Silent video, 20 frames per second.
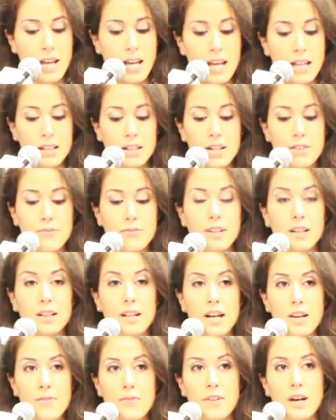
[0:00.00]
and live the
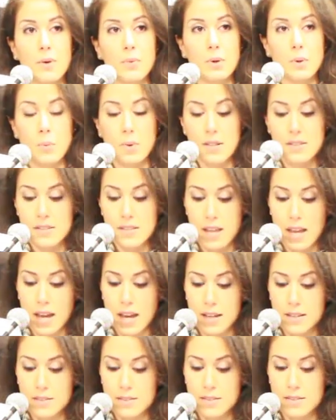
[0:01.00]
life that we once
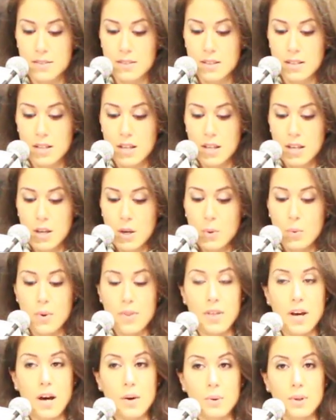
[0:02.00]
had
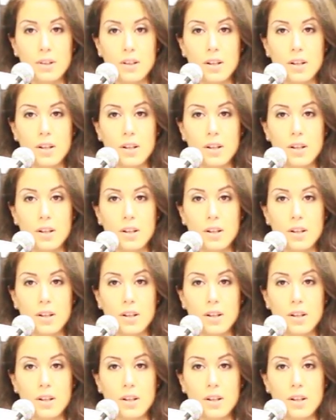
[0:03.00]
with our